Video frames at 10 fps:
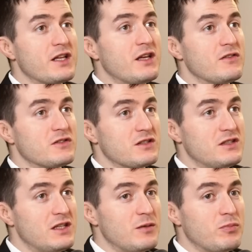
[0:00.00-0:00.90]
gives a
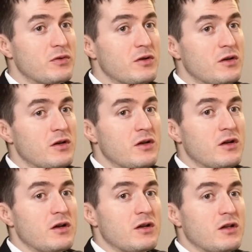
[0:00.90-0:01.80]
deep
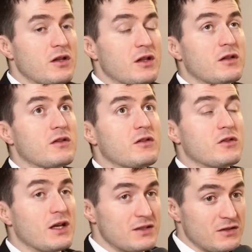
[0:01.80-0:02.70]
uh,
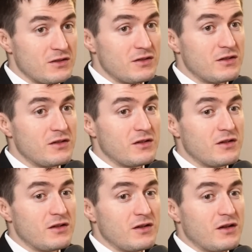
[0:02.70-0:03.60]
lesson
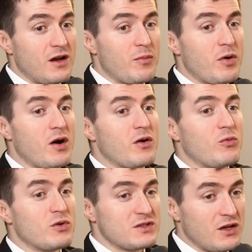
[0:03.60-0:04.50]

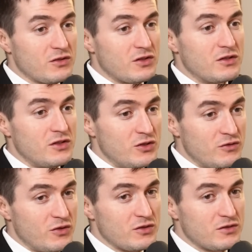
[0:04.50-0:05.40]
about what's out there in the
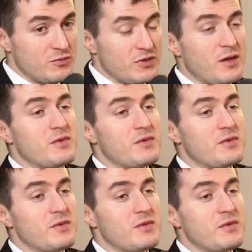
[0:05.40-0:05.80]
universe. But that